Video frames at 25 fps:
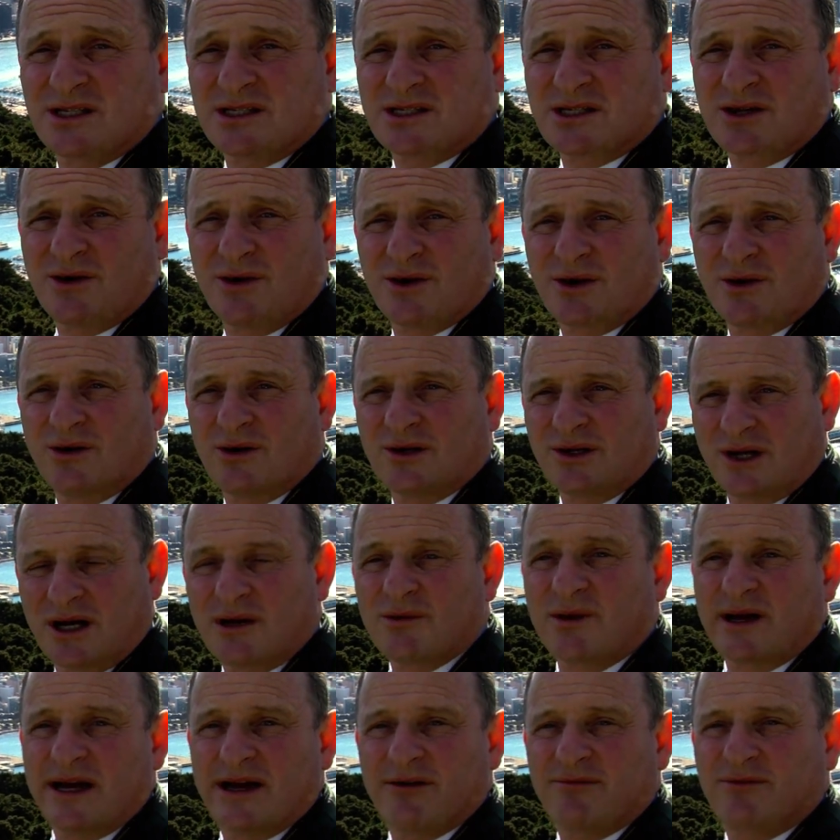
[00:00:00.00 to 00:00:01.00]
that's going on,
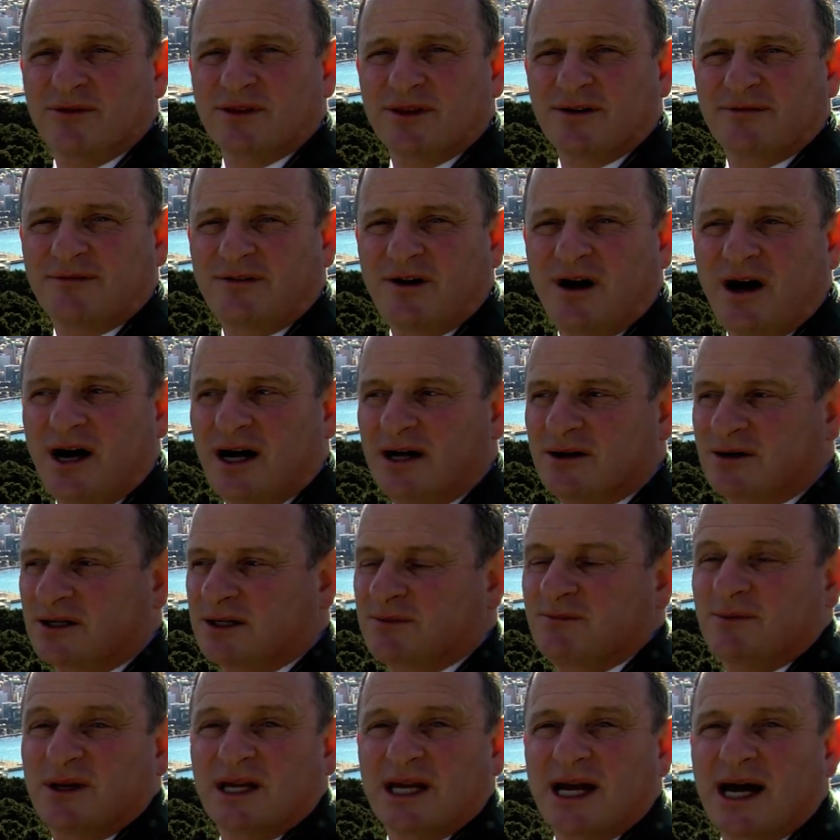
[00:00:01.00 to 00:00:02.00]
like we have with the fire,
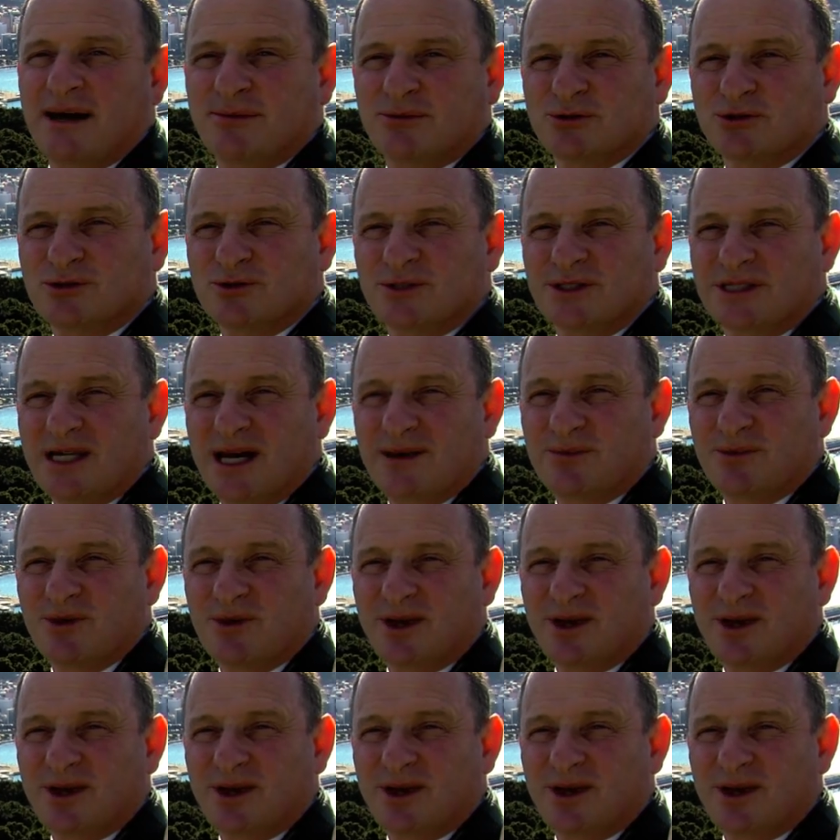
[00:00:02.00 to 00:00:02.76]
and being able to adapt